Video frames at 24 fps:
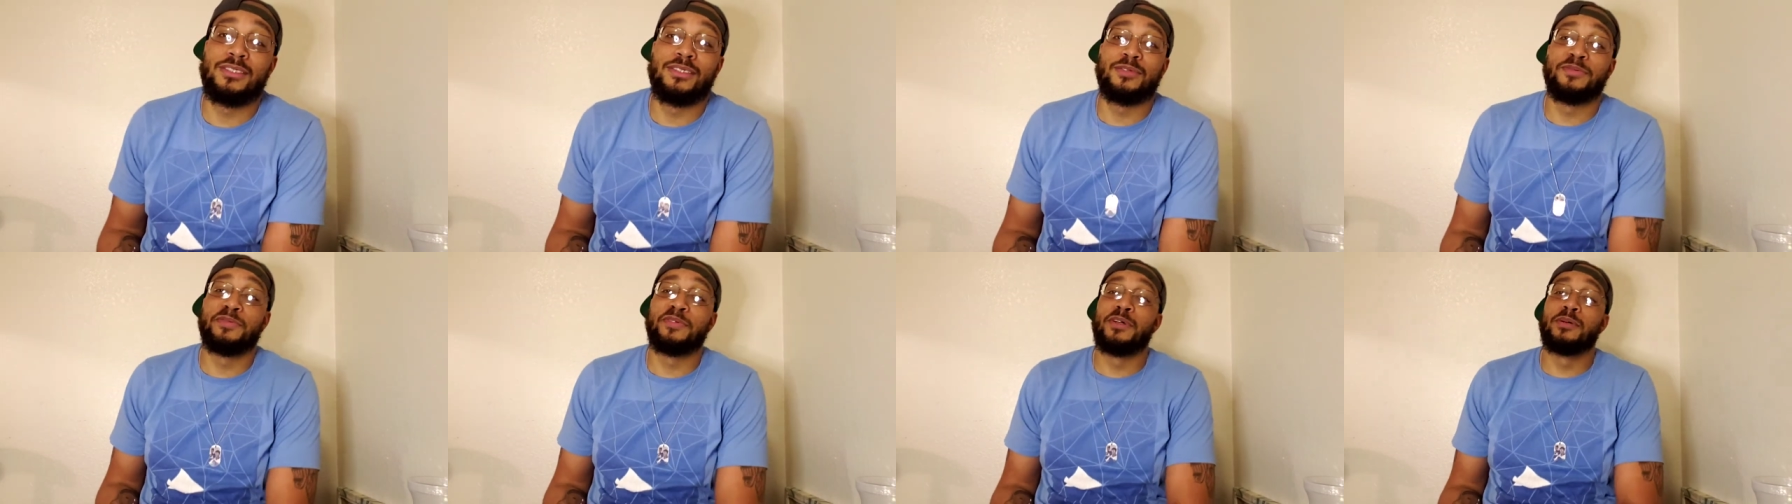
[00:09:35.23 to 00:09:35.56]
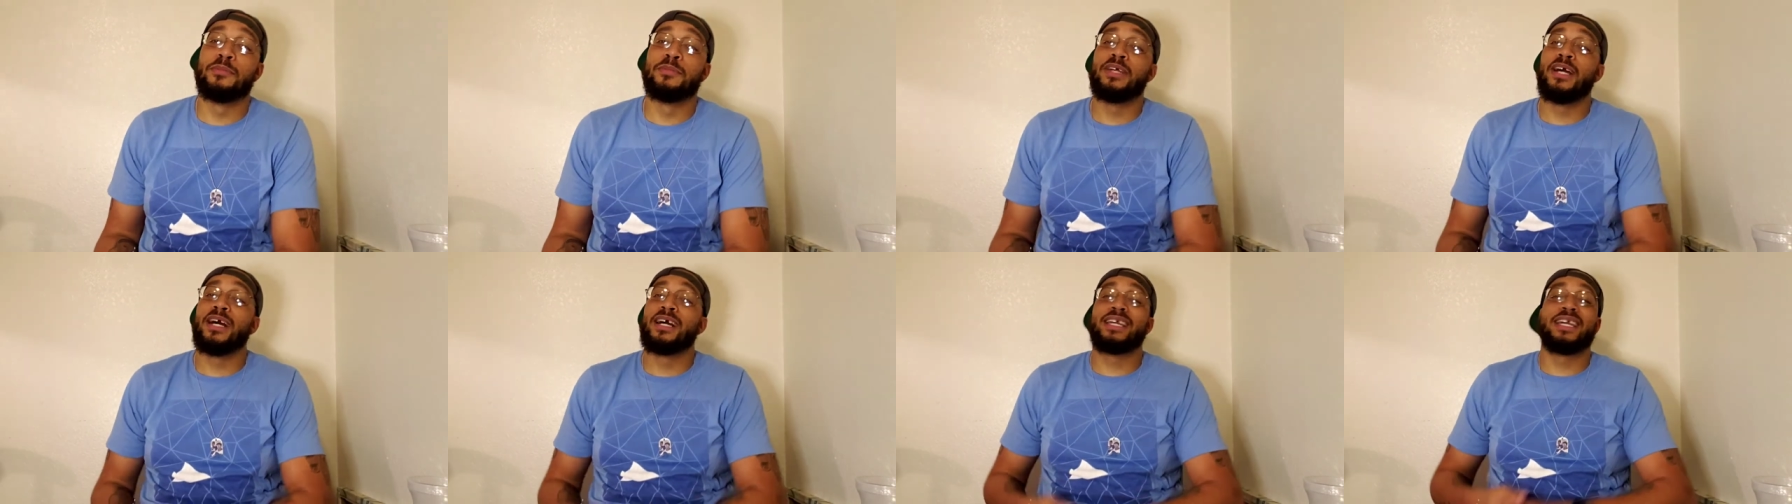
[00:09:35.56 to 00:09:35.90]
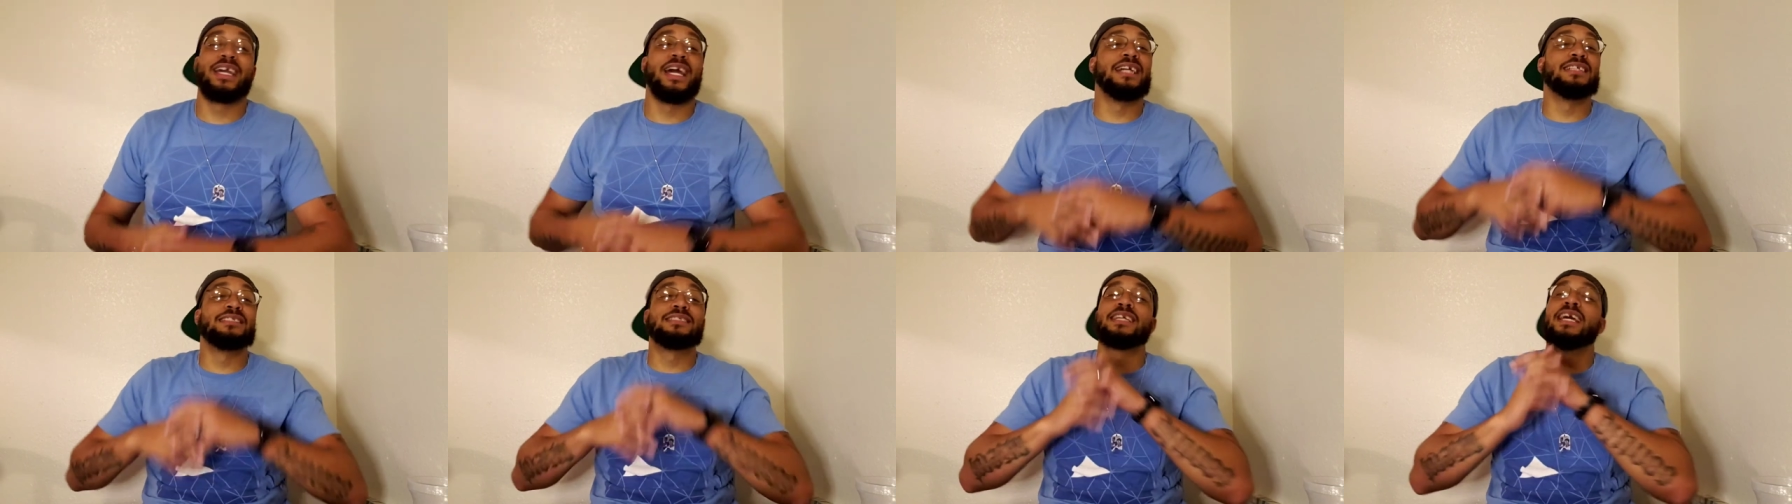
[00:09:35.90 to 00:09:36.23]
You feel me? I
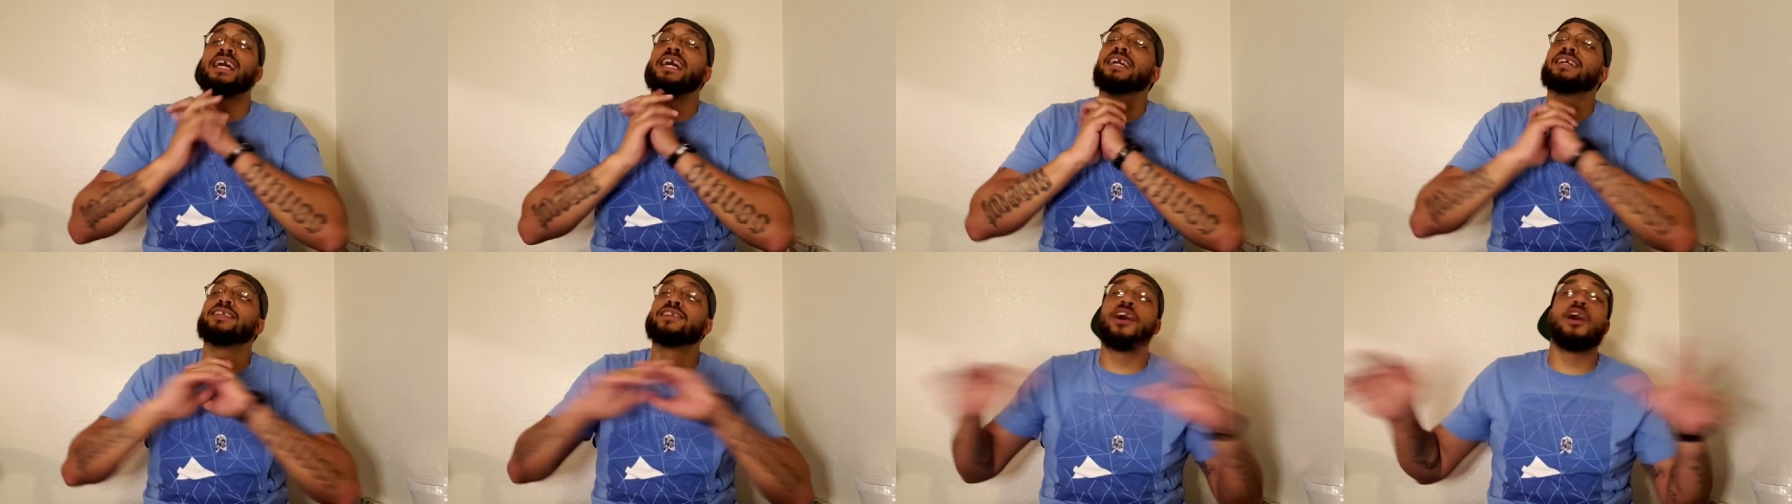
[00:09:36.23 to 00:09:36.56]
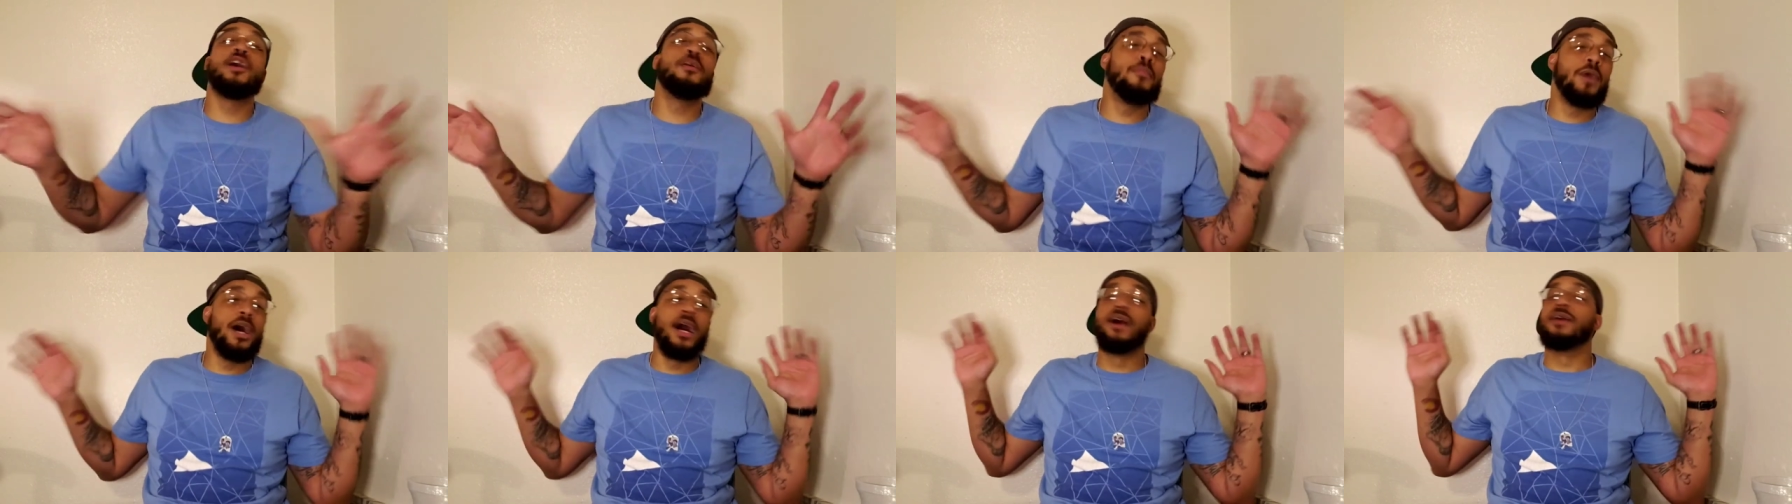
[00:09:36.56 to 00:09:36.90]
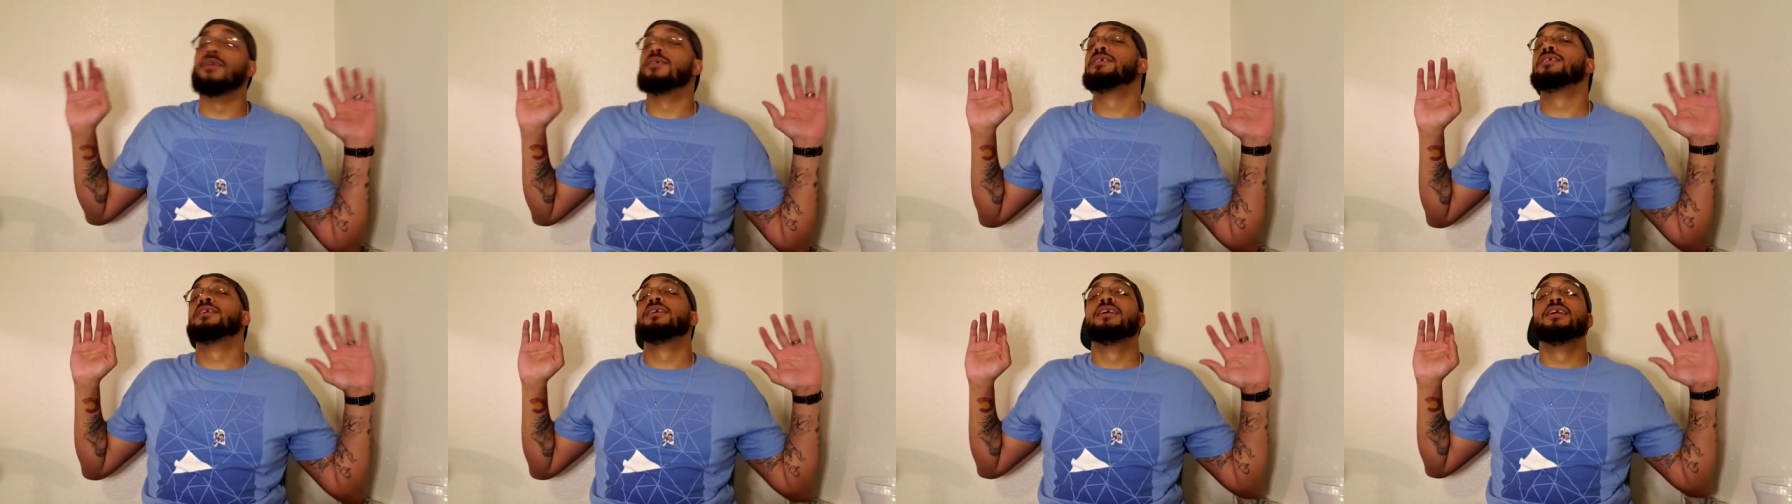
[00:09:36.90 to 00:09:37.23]
can't say it no
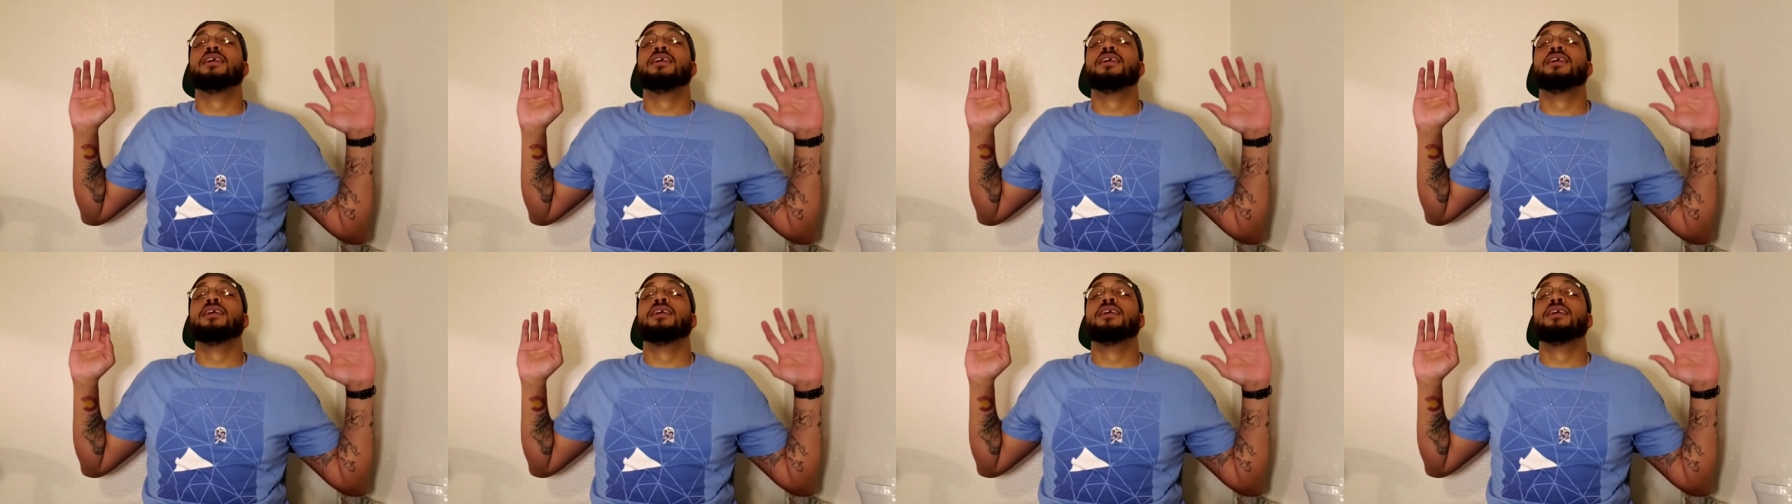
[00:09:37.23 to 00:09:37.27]
more.